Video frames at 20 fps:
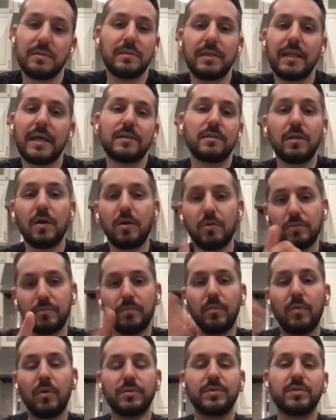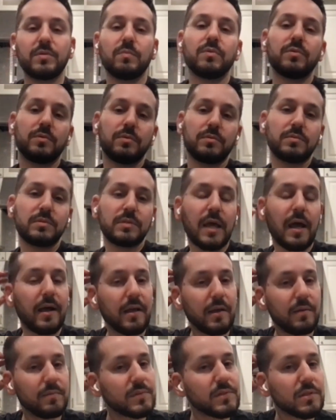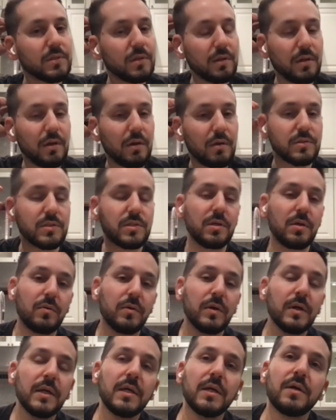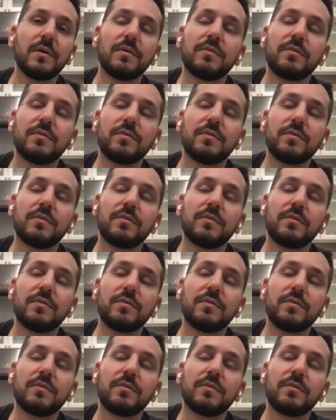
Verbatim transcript: let alone multiple times. You know, so